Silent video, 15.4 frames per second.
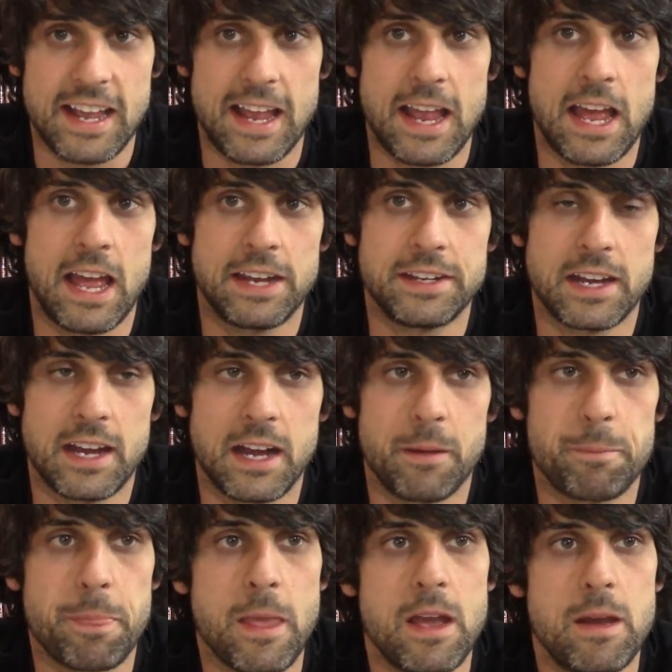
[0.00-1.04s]
And
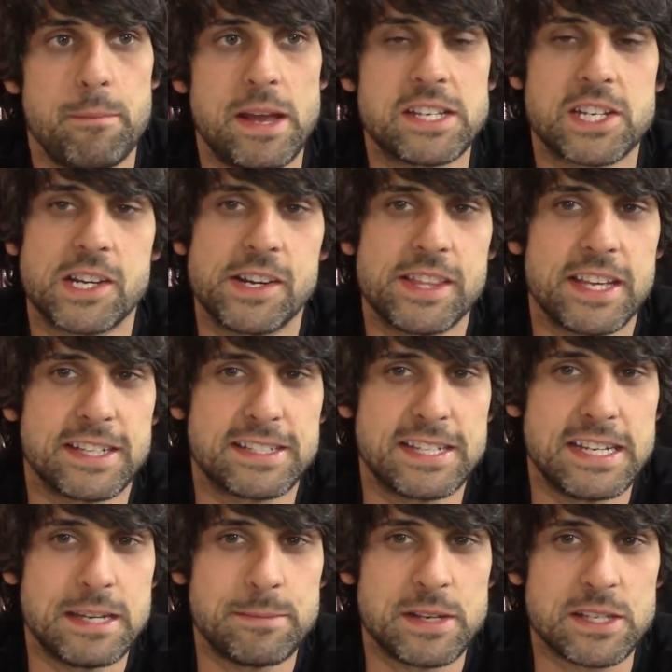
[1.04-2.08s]
uh, basically, the
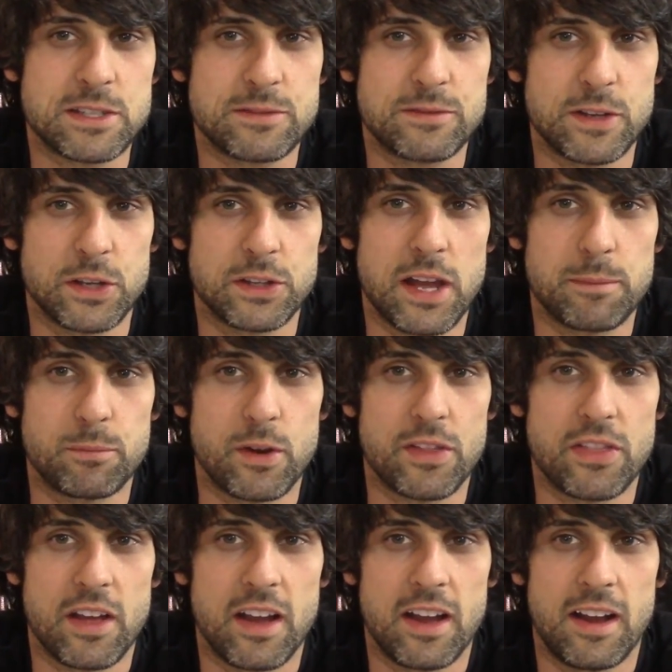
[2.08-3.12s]
team is filled up
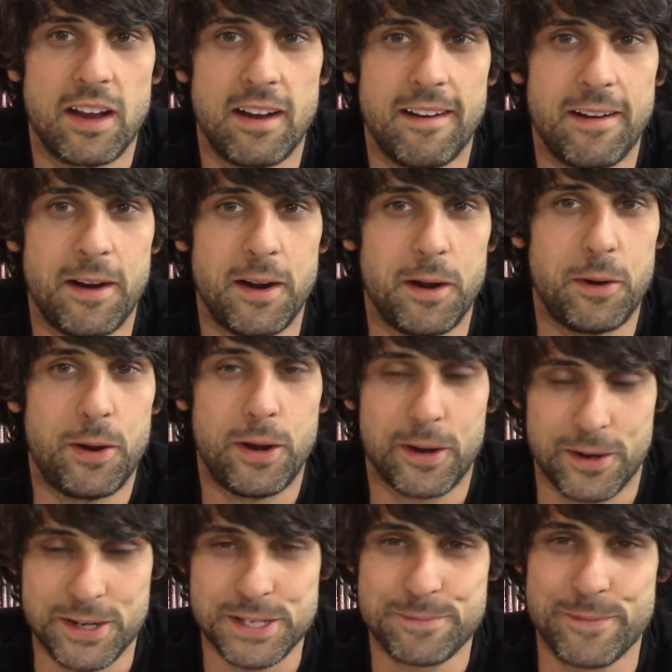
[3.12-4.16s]
with uh, uh,
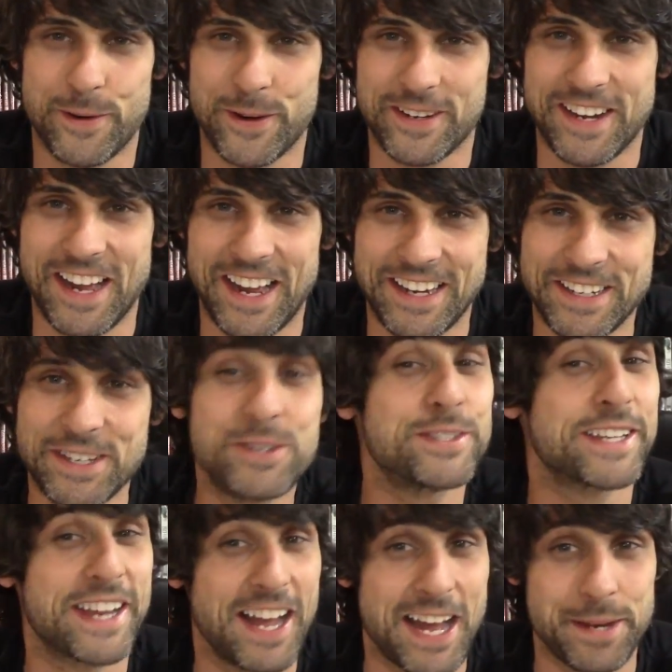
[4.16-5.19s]
Ernest Borgnine,
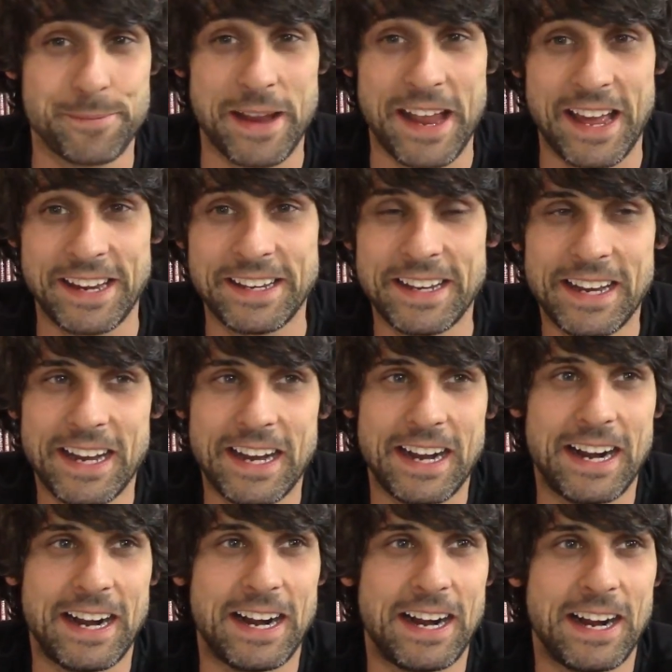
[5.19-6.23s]
who's a con man,
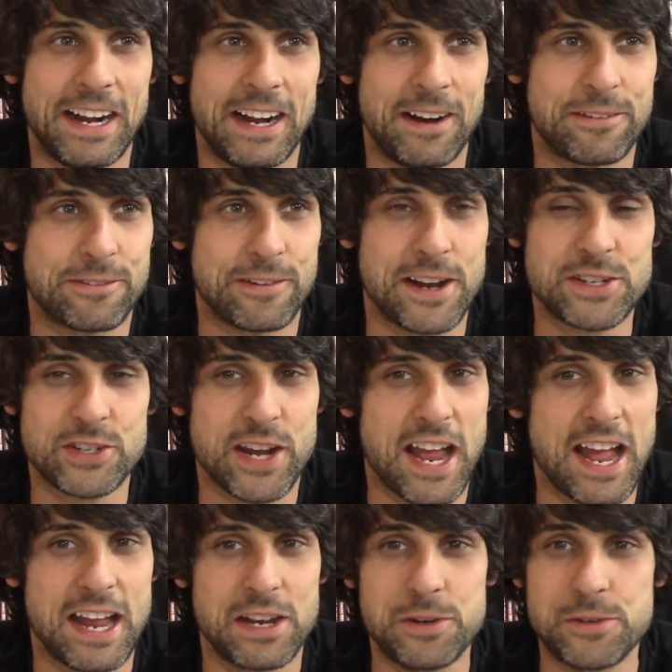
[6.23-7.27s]
uh, a French
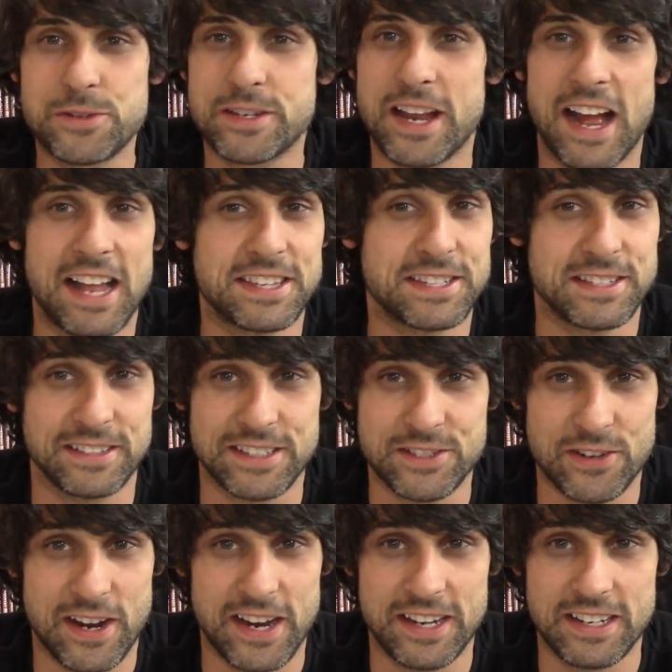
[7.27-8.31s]
guy who's constantly
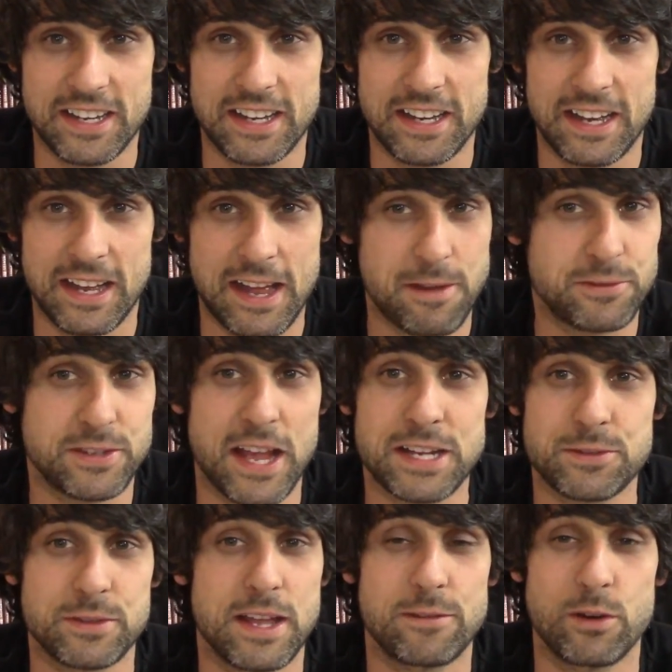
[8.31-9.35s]
trying to have
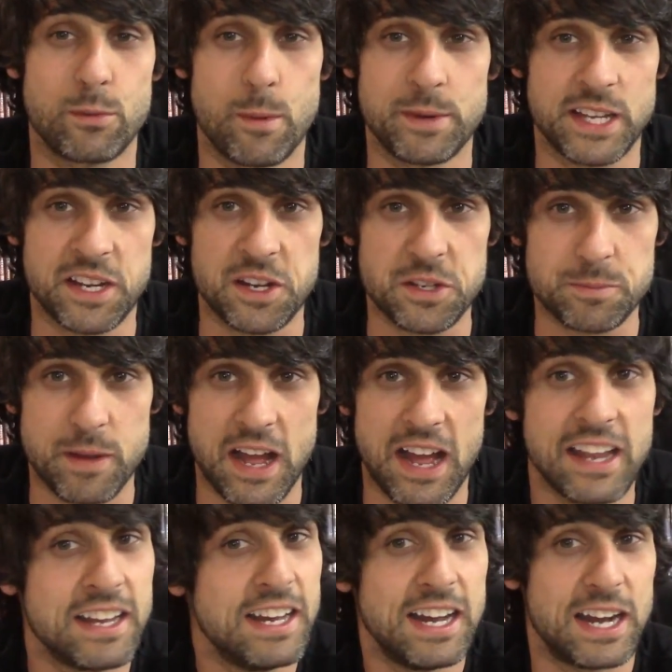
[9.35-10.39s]
sex with every woman that goes
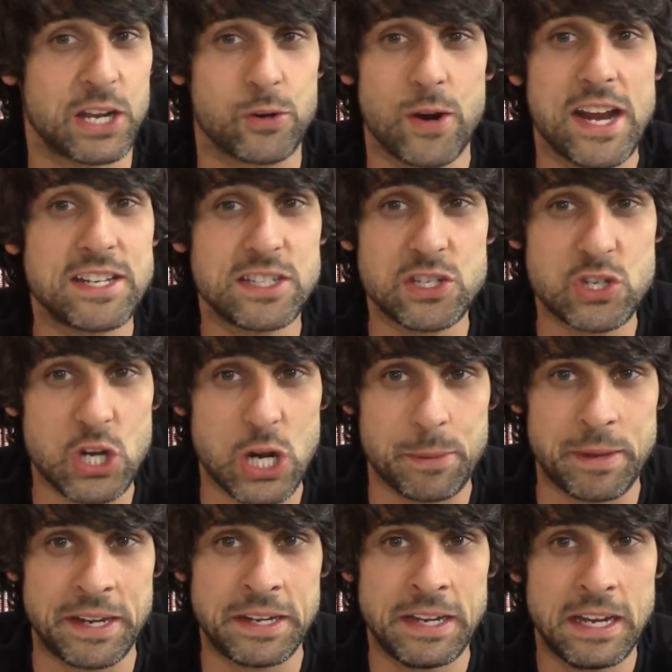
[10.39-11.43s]
by, a crazy
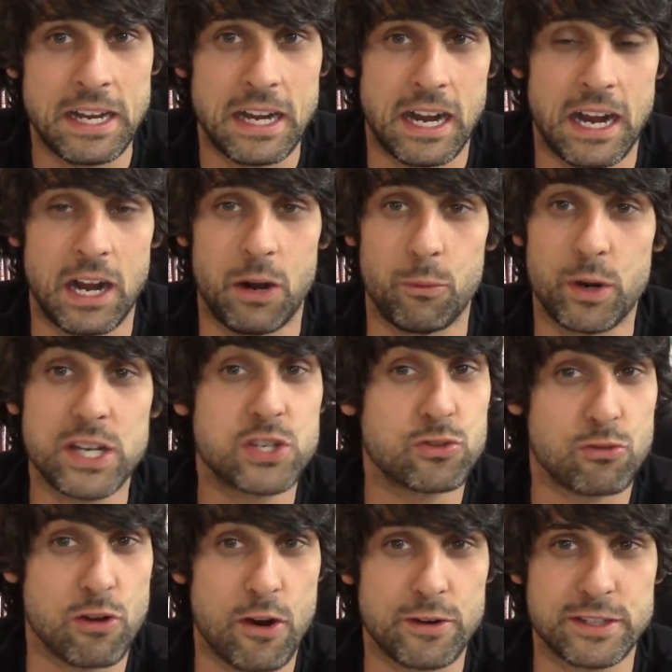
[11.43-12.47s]
German, uh, Woody
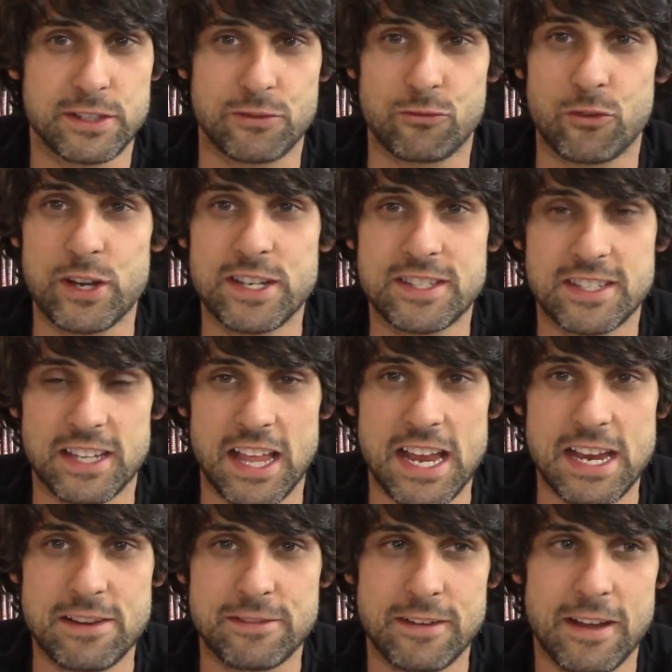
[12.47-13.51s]
Strode is a freed
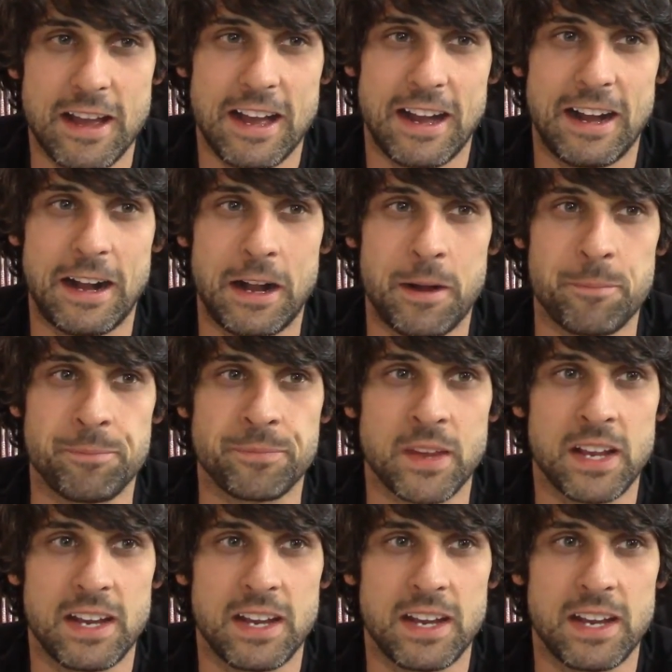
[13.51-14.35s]
slave, um,